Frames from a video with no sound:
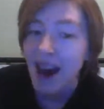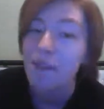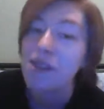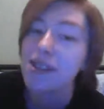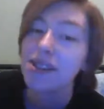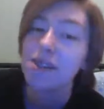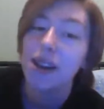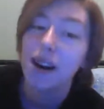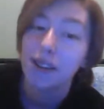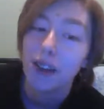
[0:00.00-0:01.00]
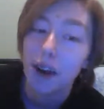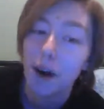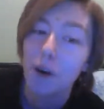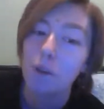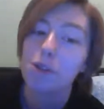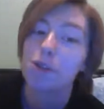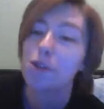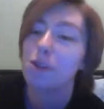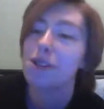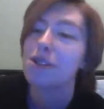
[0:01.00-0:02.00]
obviously we all know, was
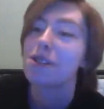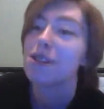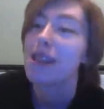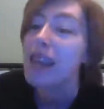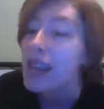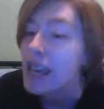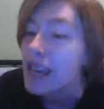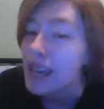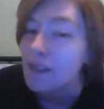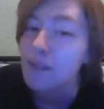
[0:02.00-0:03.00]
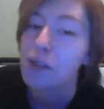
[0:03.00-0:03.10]
New Year's Eve.